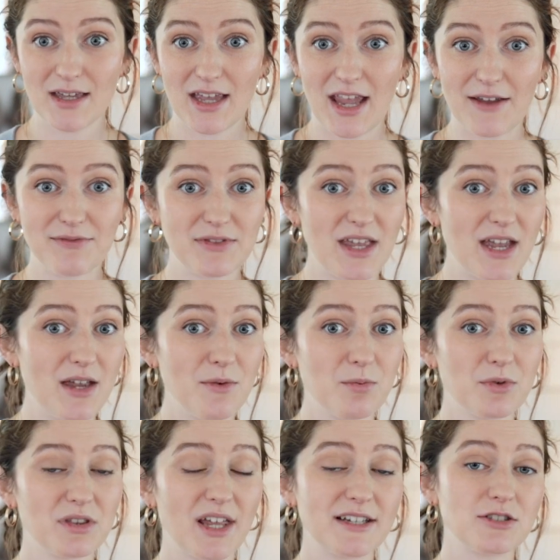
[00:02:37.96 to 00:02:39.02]
If they
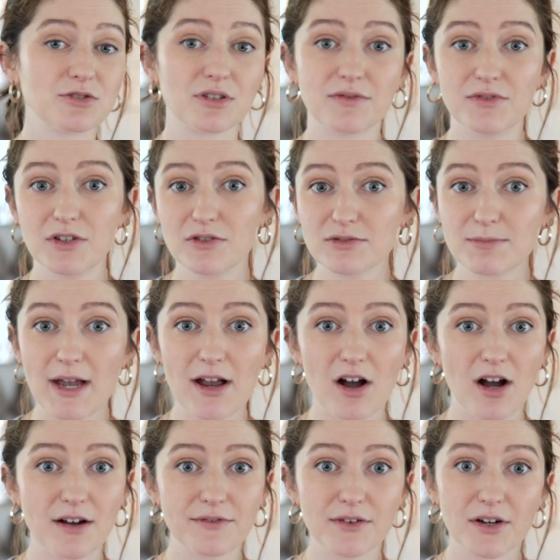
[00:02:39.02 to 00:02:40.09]
would like to refuse my
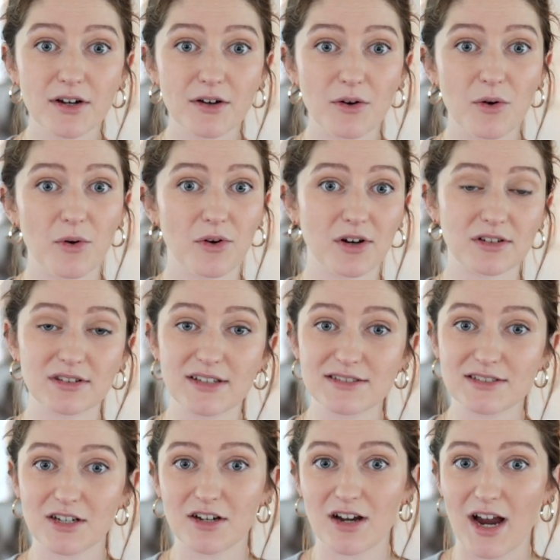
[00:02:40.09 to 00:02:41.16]
offer or
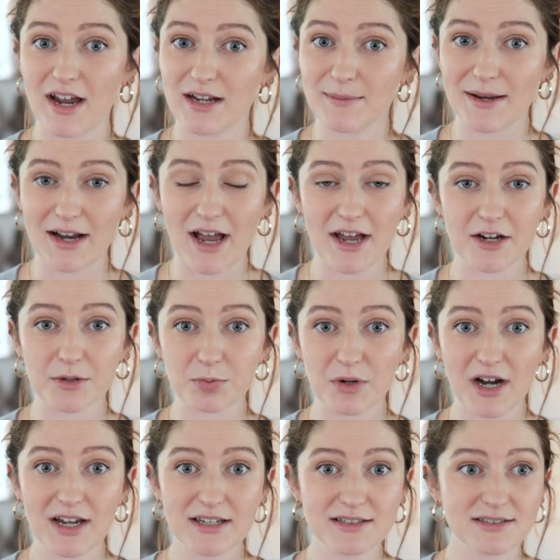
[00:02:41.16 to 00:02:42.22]
list their item at a higher
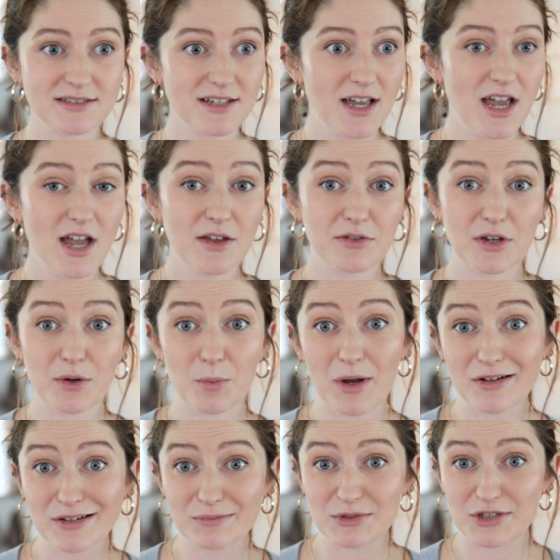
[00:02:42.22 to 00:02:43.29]
price, they're
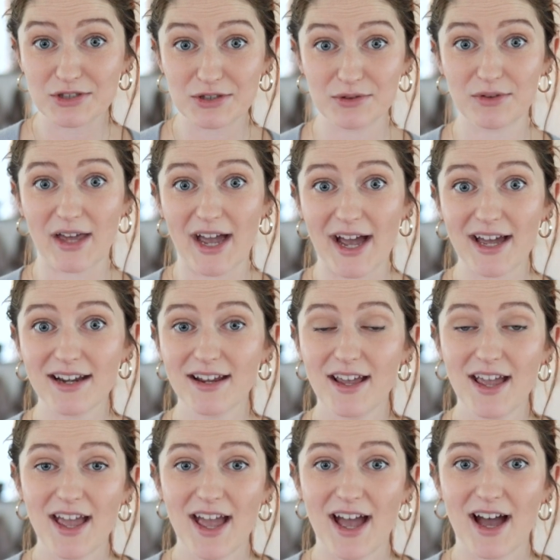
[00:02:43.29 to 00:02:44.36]
welcome to do that.
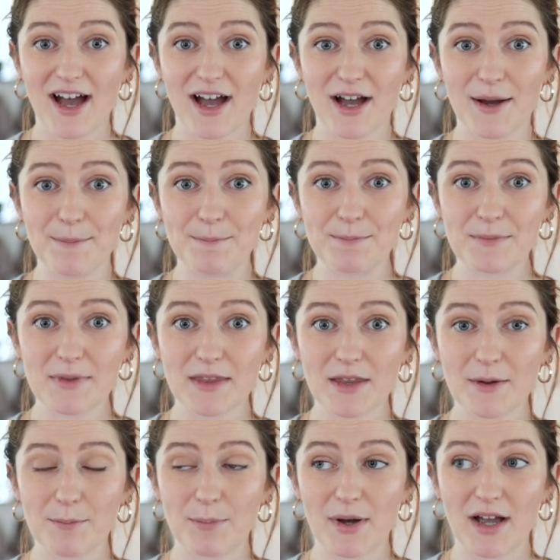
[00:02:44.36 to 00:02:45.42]

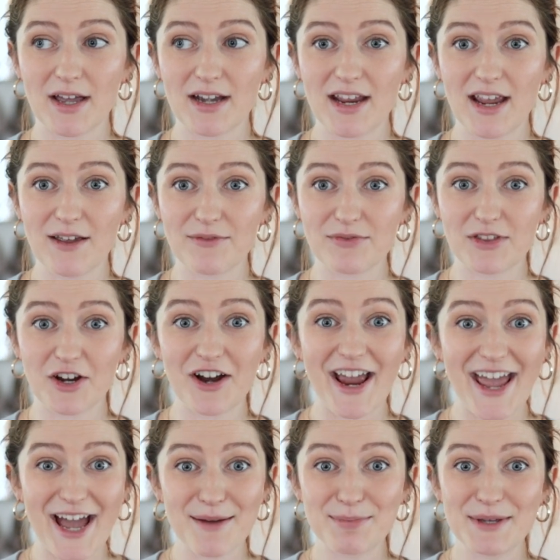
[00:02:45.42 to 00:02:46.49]
But if they're
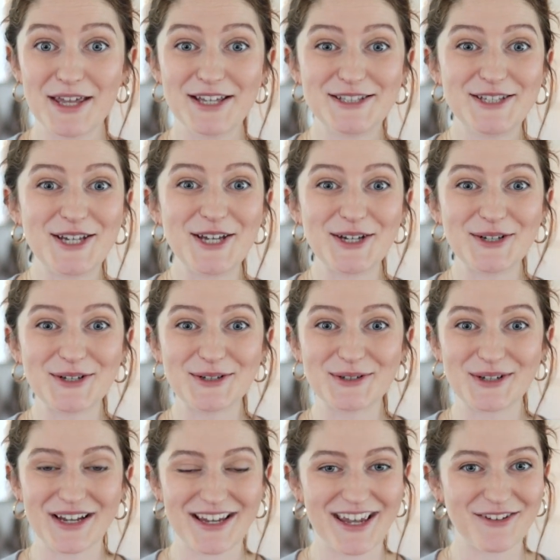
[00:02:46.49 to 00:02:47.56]
happy
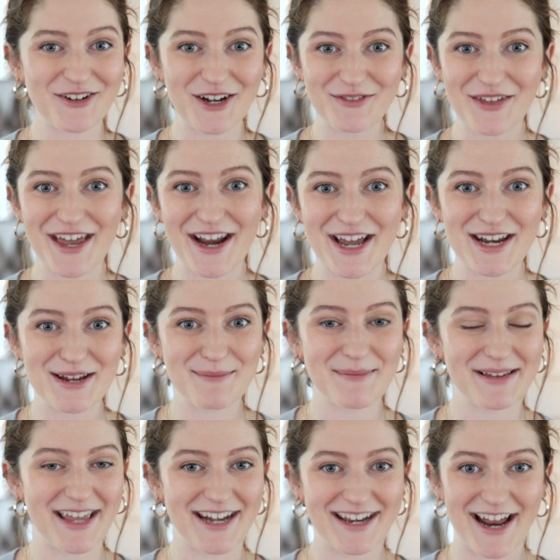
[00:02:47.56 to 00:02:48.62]
to get rid of that
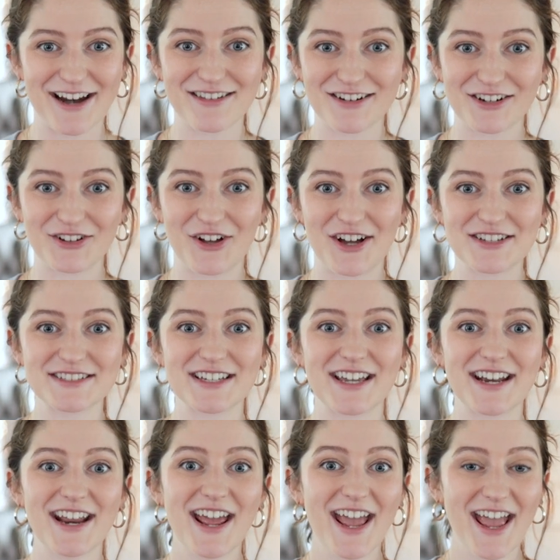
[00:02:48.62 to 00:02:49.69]
item, get it out of their
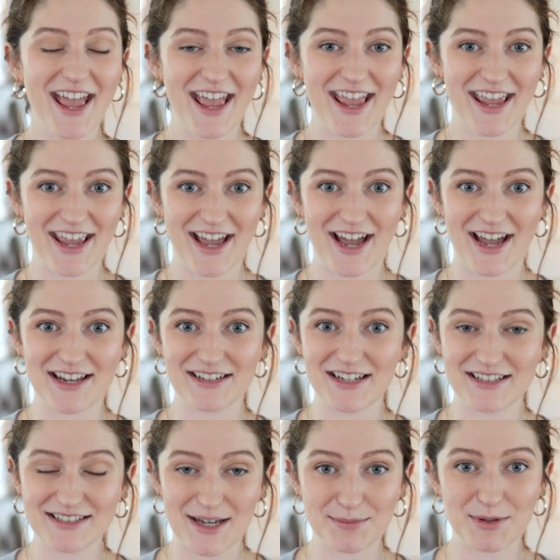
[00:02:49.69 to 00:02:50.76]
closet, and
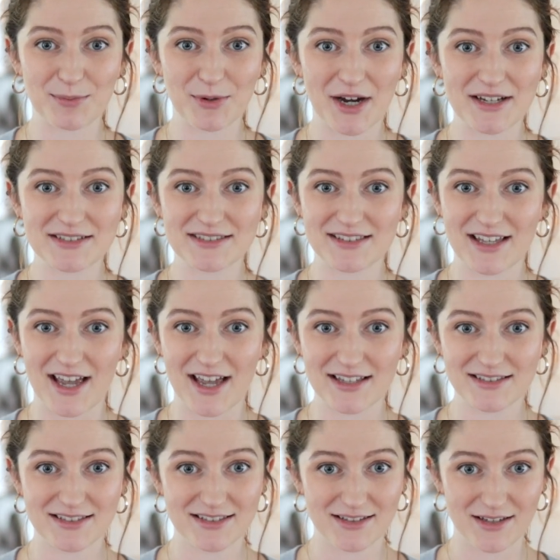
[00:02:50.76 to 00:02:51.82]
accept the price
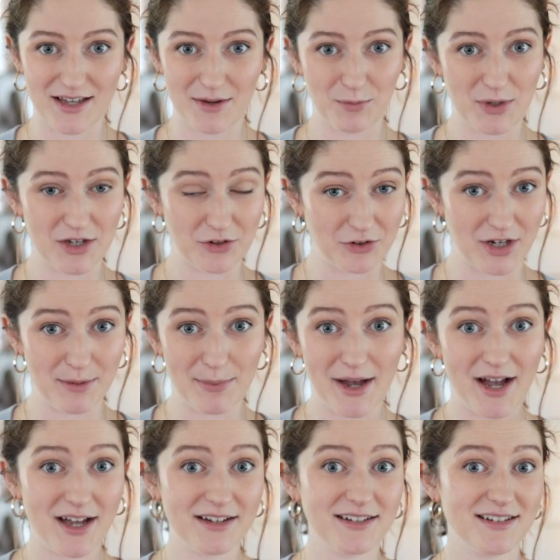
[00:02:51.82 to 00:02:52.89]
that we agree
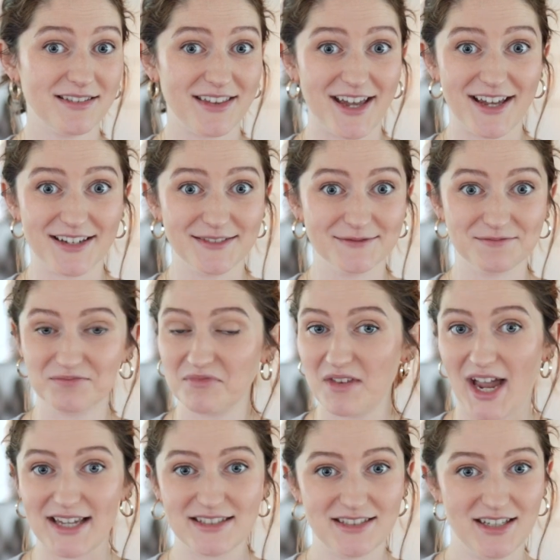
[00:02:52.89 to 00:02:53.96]
upon, then
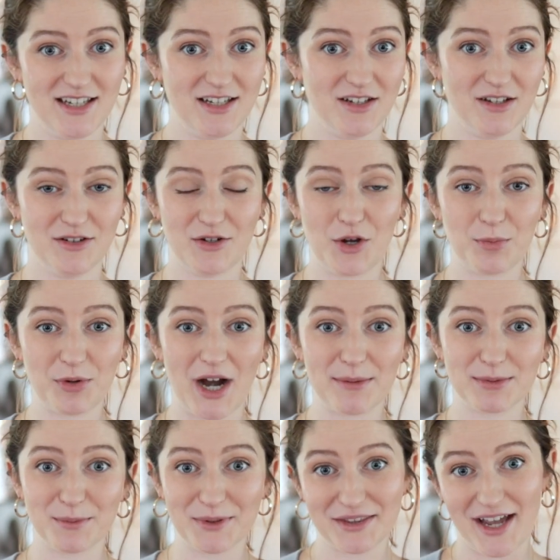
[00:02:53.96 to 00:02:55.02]
I see no
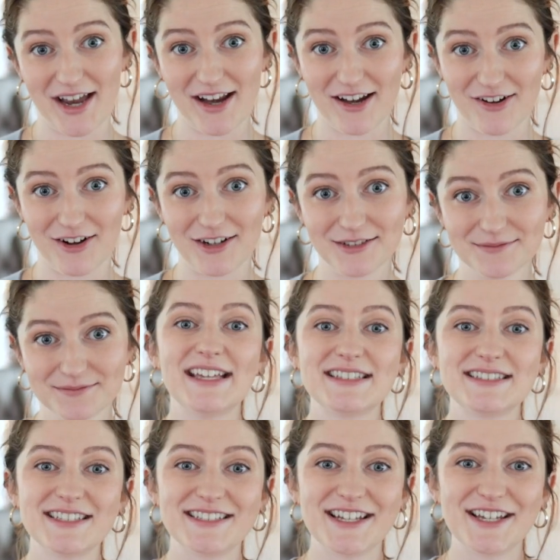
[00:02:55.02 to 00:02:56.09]
problem with that at all.
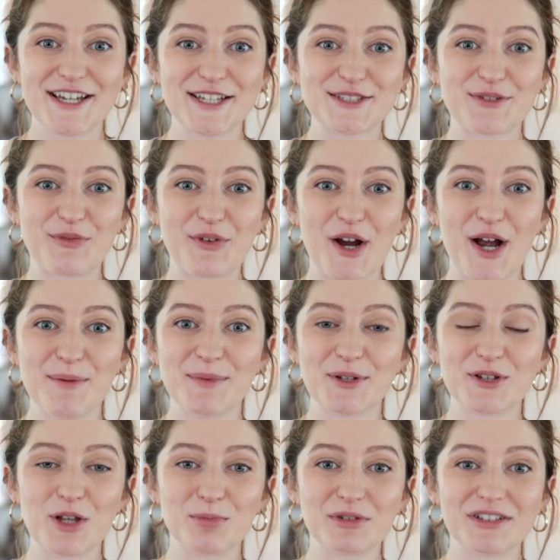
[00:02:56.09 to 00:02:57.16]
Isa Diaz from the
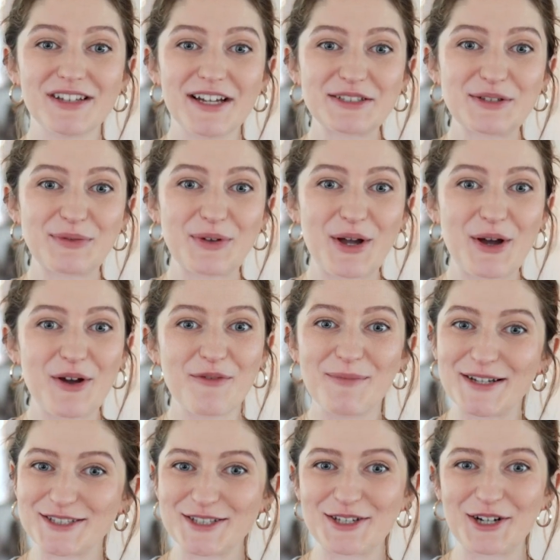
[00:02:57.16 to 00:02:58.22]
Global Collective Co., I've
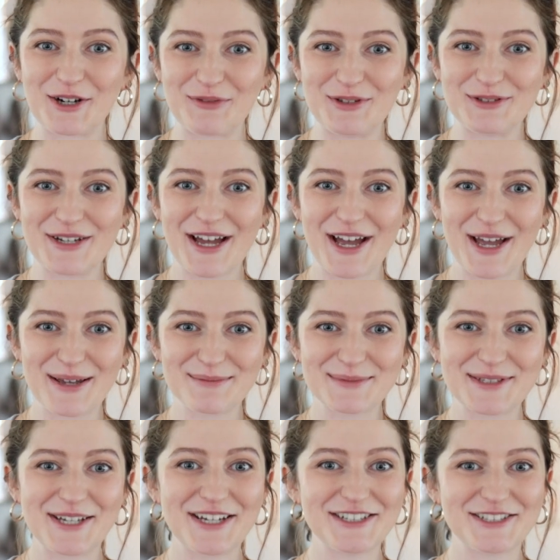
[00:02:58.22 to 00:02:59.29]
mentioned her a few
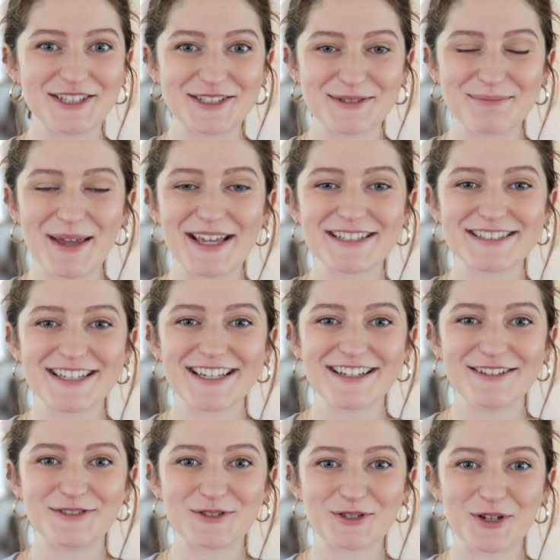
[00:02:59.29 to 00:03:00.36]
times. She's
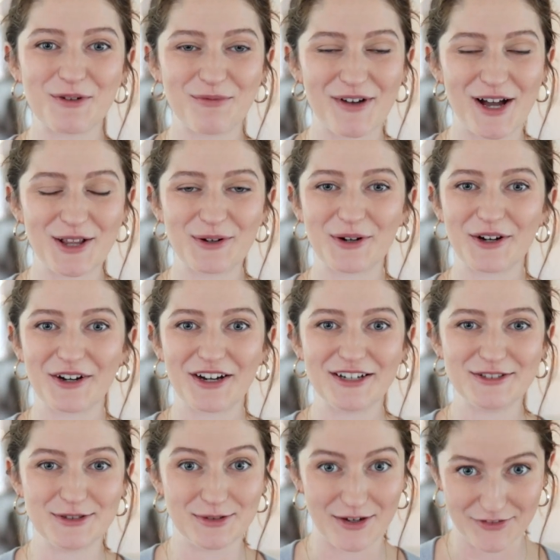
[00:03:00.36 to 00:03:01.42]
amazing. You should follow her
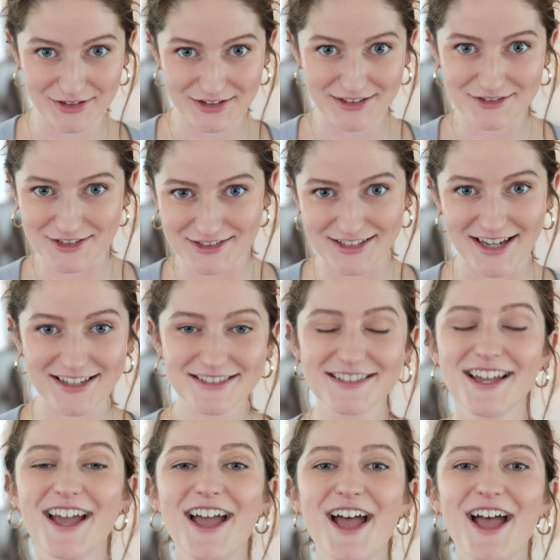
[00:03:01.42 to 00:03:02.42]
and do everything she says.